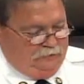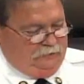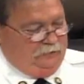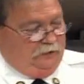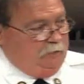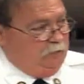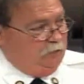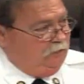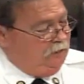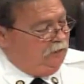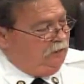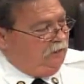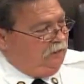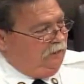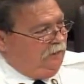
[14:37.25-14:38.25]
grammar,
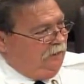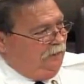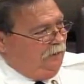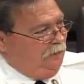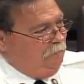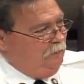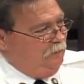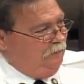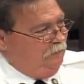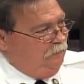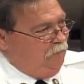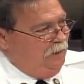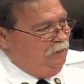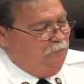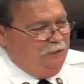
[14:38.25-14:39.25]
the
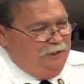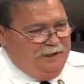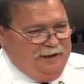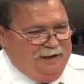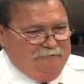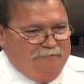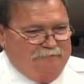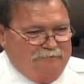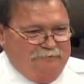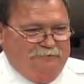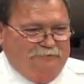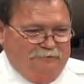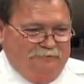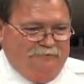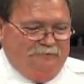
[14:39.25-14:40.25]
way we
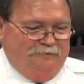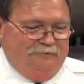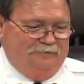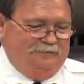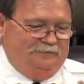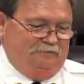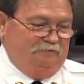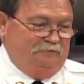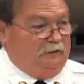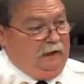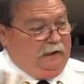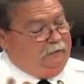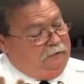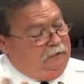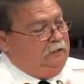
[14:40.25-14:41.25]
have
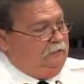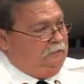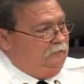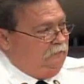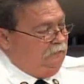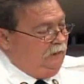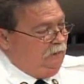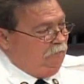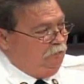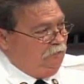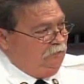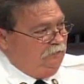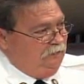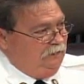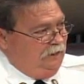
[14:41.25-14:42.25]
gotten to the
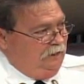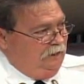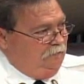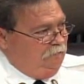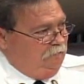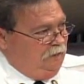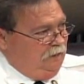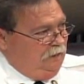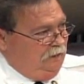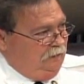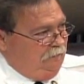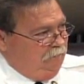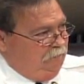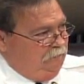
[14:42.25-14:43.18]
level of